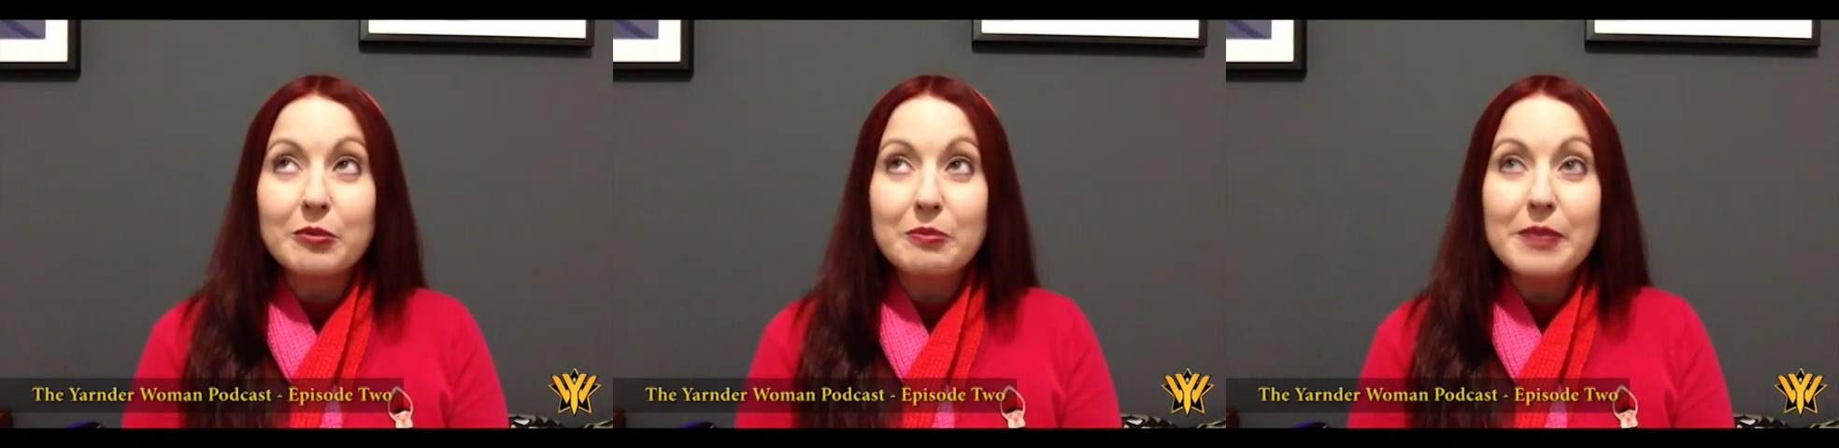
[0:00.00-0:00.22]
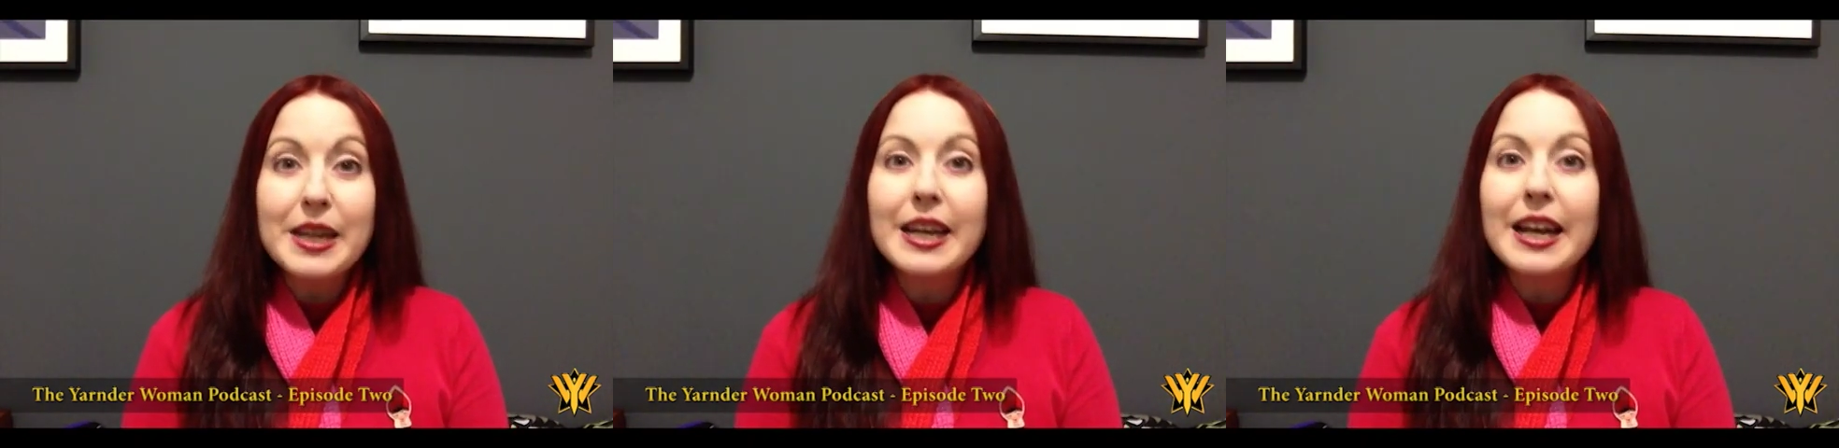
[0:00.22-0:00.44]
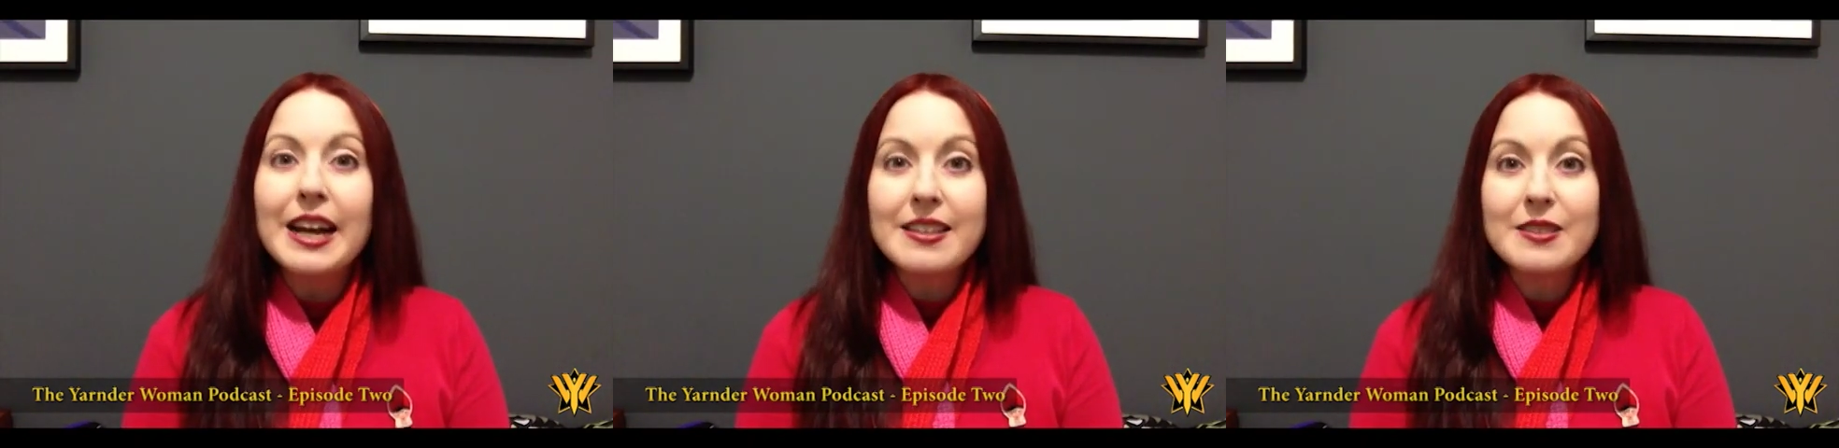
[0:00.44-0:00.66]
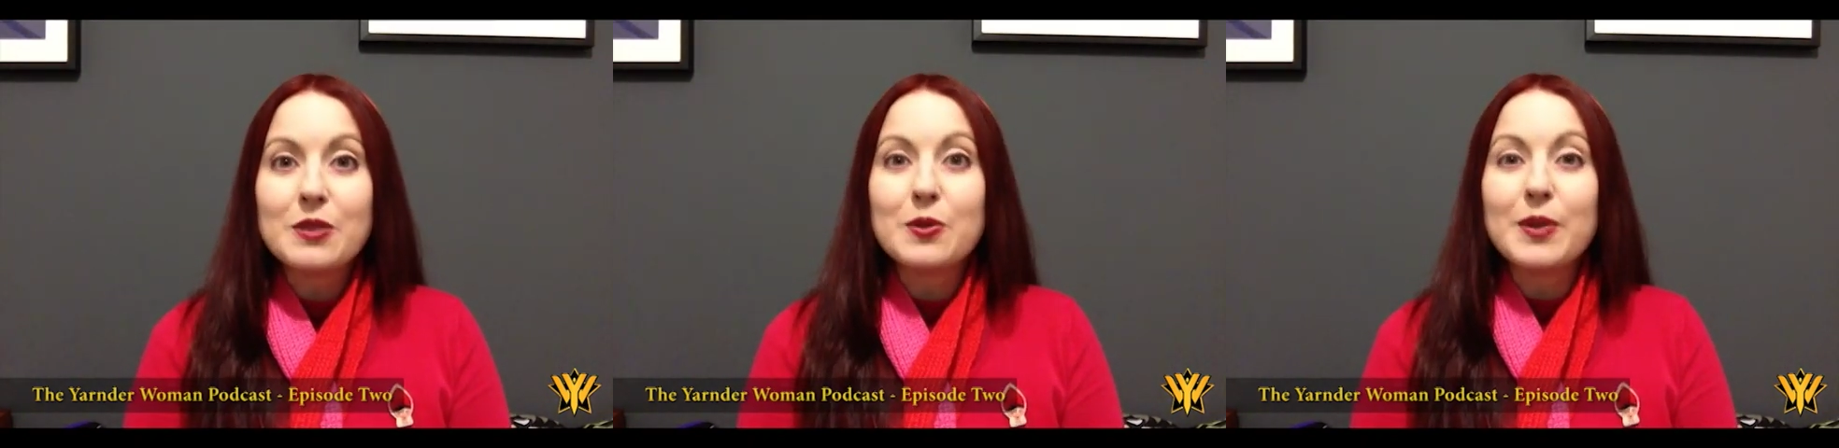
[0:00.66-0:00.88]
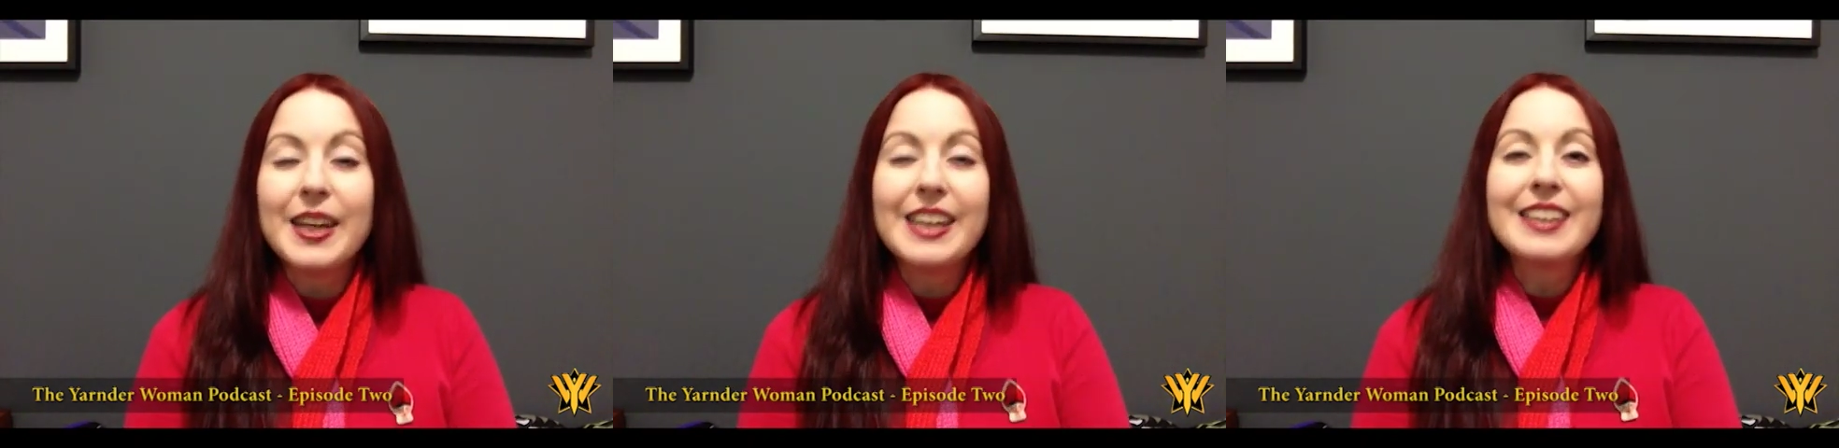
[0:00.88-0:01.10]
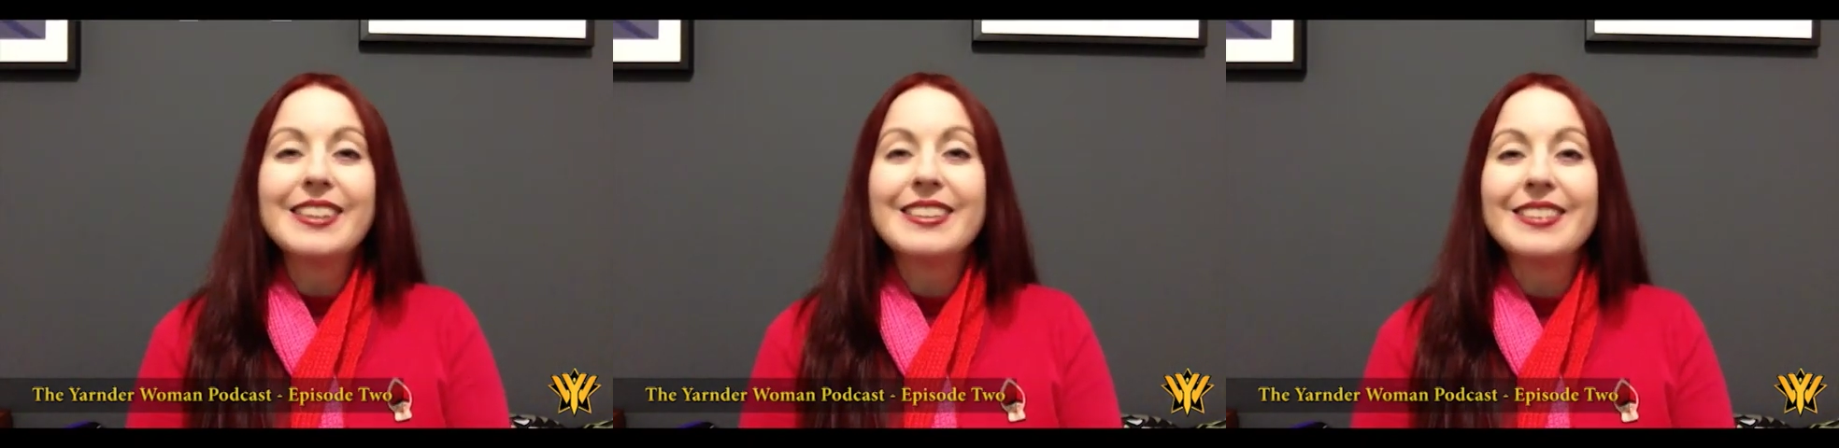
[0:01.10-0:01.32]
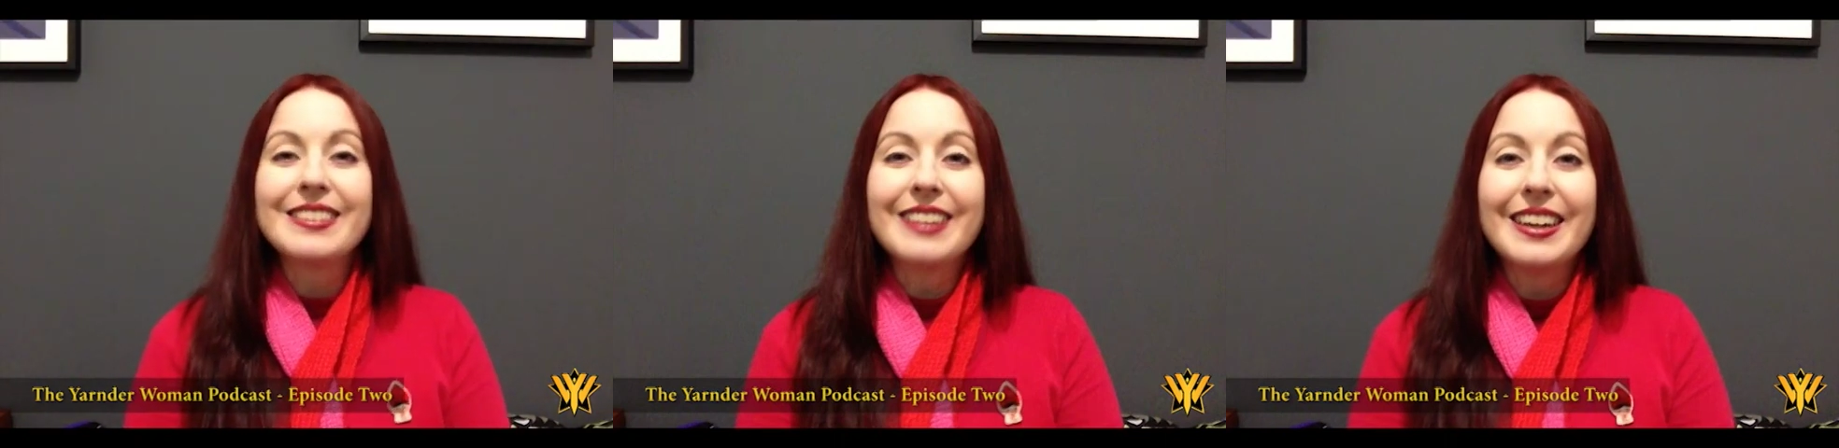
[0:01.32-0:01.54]
mid last week
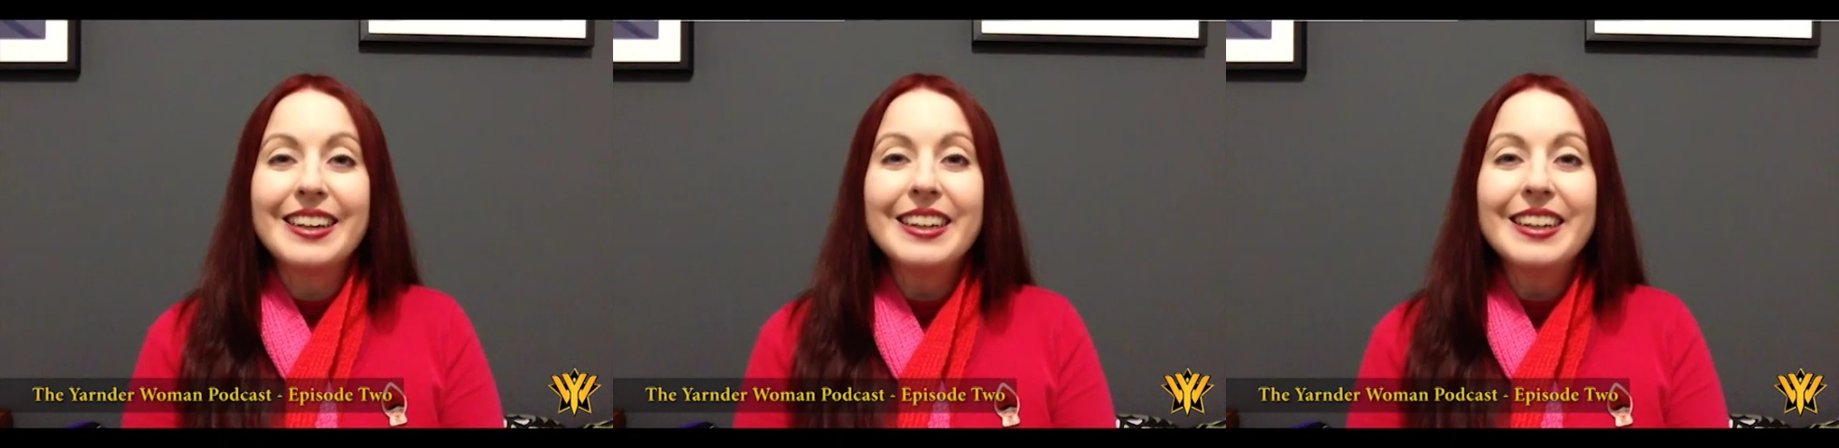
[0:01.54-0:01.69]
because